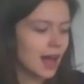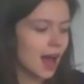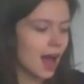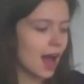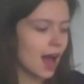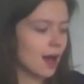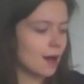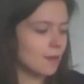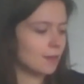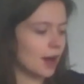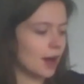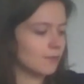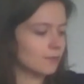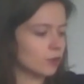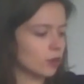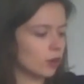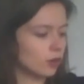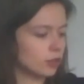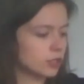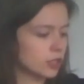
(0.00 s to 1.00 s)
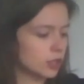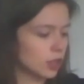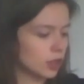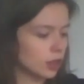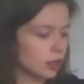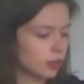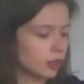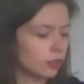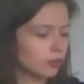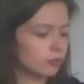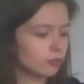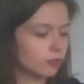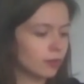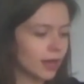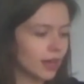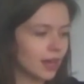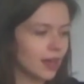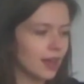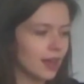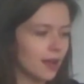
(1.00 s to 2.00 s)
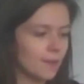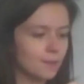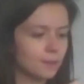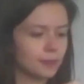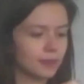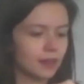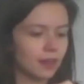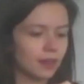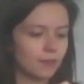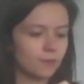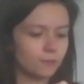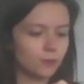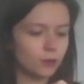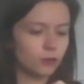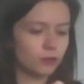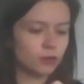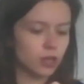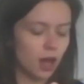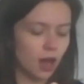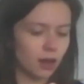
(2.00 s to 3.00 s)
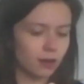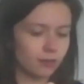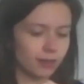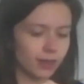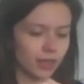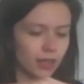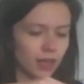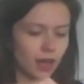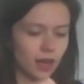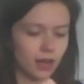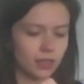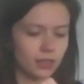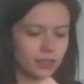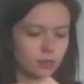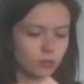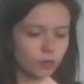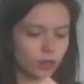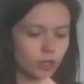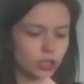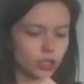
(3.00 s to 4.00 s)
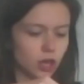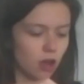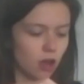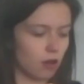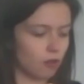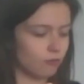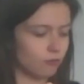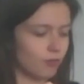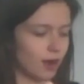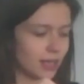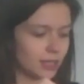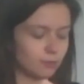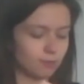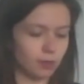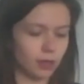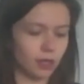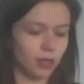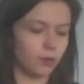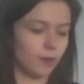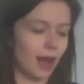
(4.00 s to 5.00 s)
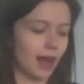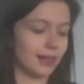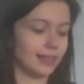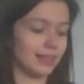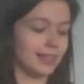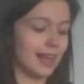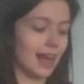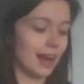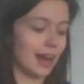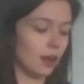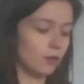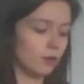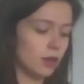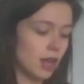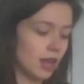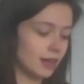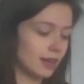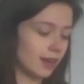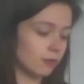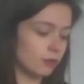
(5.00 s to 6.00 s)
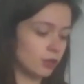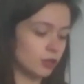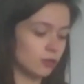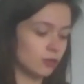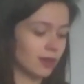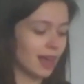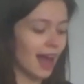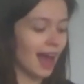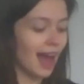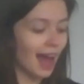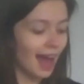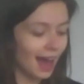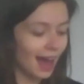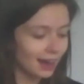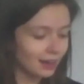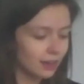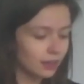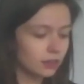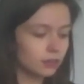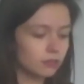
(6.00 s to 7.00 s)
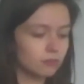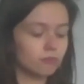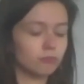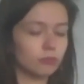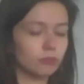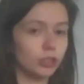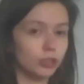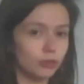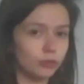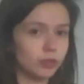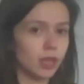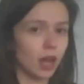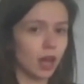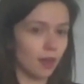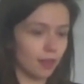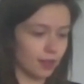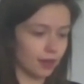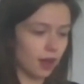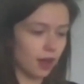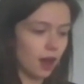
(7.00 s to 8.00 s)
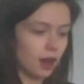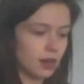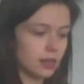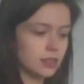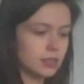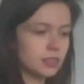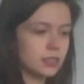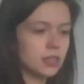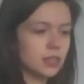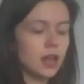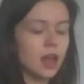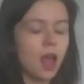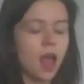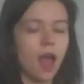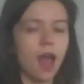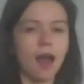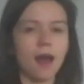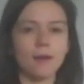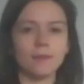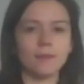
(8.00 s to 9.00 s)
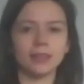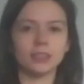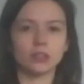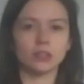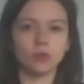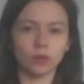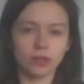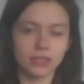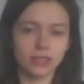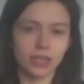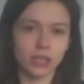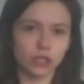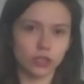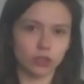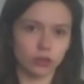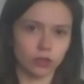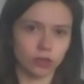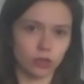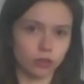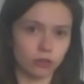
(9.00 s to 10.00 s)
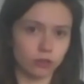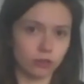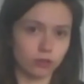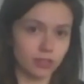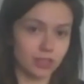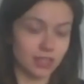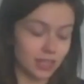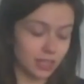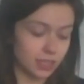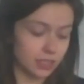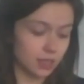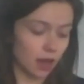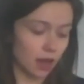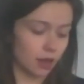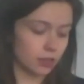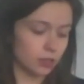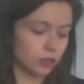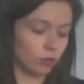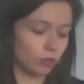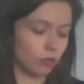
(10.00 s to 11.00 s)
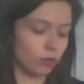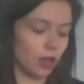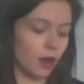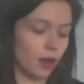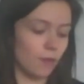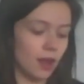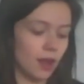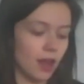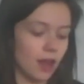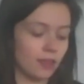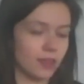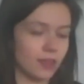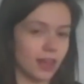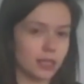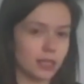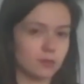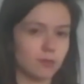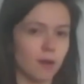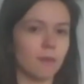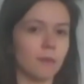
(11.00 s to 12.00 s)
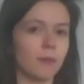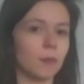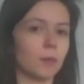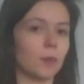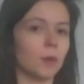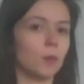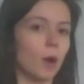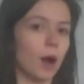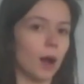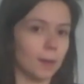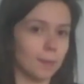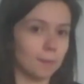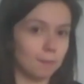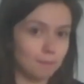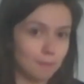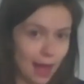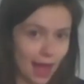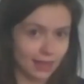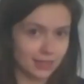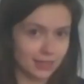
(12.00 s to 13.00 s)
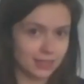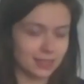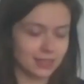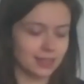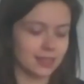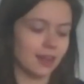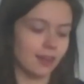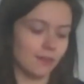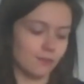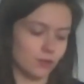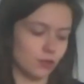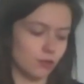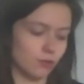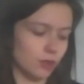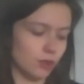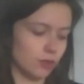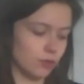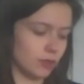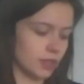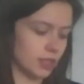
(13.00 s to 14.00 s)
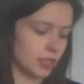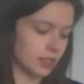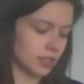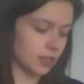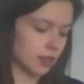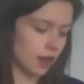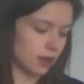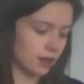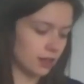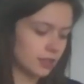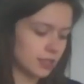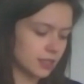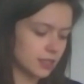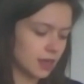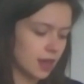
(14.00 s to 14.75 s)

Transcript: I've got the 3 food colouring colours, which are red, blue and yellow. Now you can use other colours. It's not essential that you use these colours, although the experiment will work best if you use these colours.